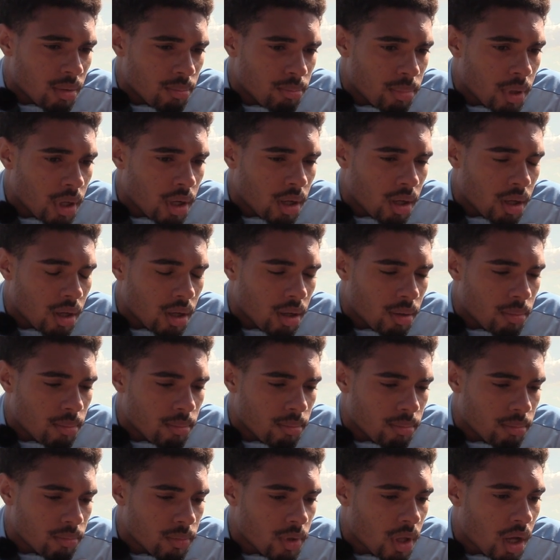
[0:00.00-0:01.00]
But
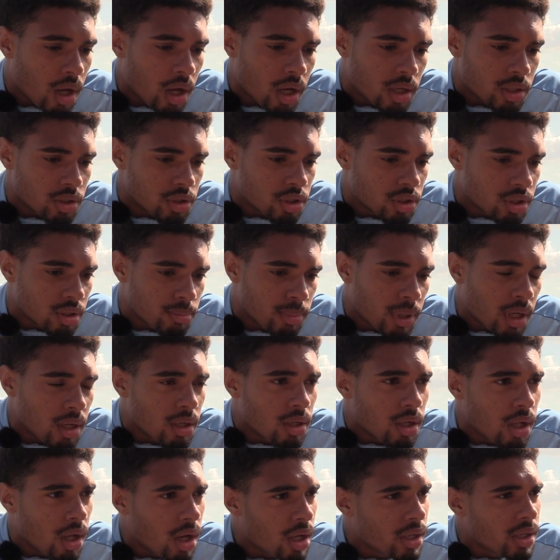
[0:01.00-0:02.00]
it's just about
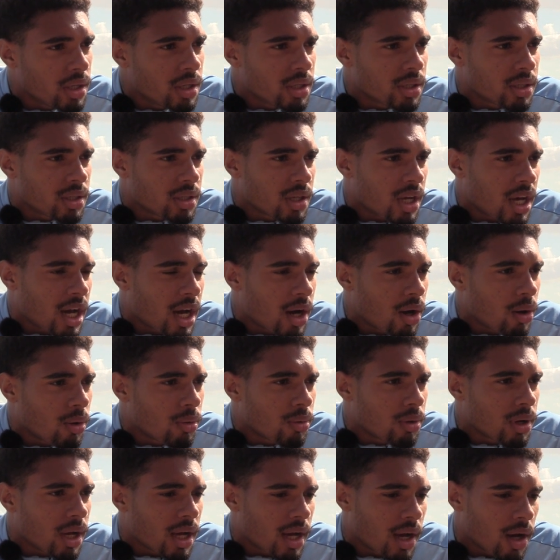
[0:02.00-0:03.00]
learning
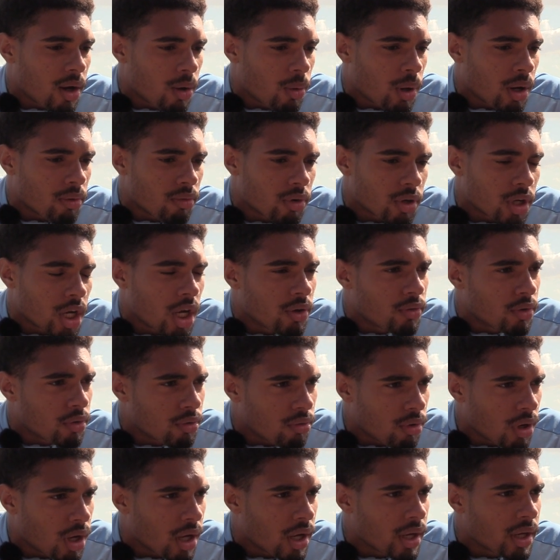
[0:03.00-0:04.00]
how I recover
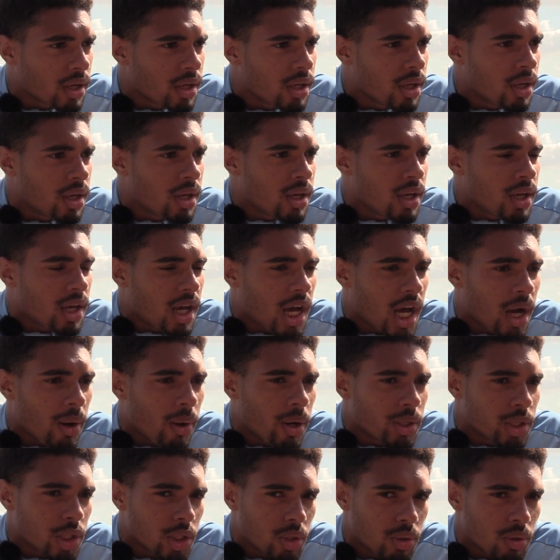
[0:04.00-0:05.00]
right, how
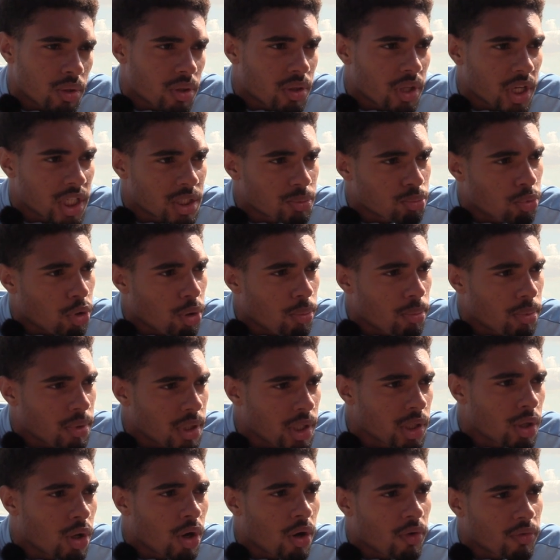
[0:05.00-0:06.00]
I do things
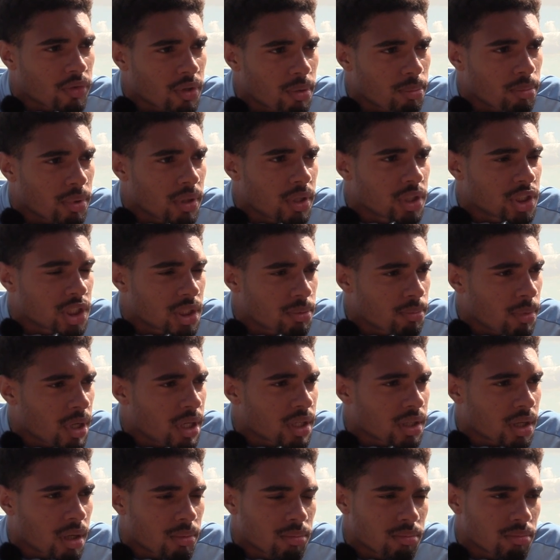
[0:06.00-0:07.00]
properly off the pitch to
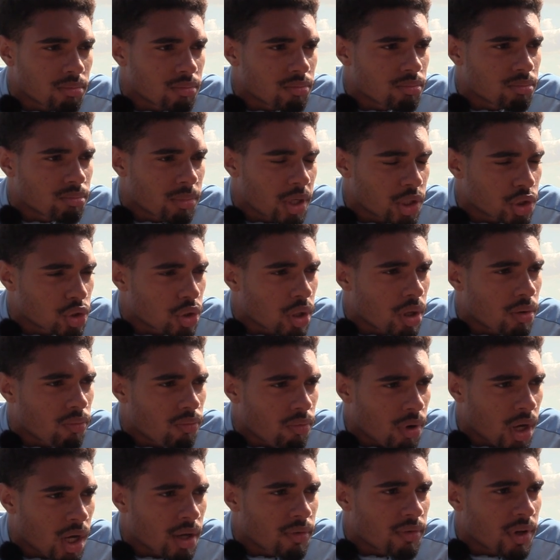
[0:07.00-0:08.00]
make sure I'm
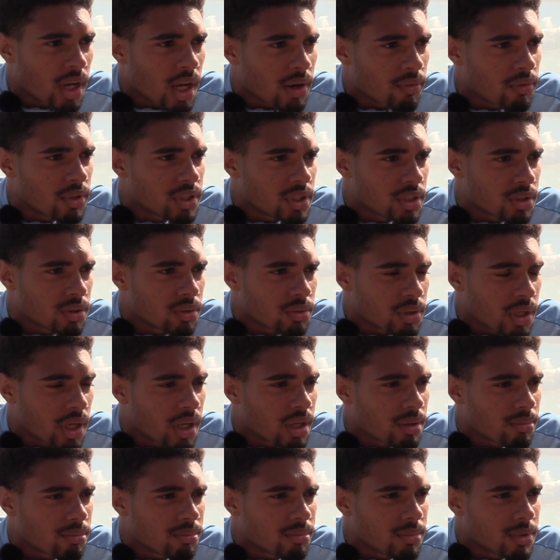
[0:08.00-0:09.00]
right for every single
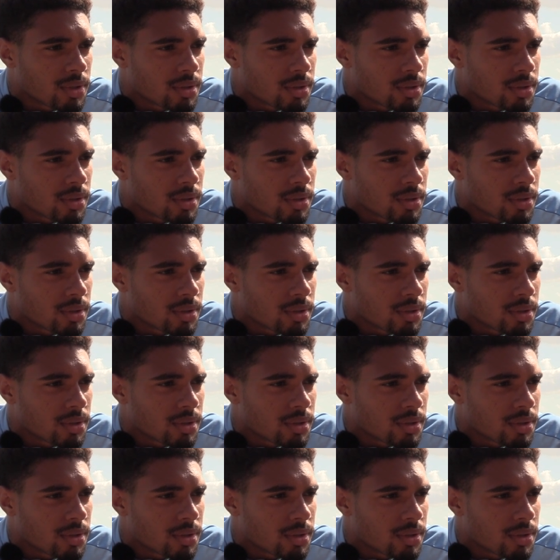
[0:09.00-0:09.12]
game.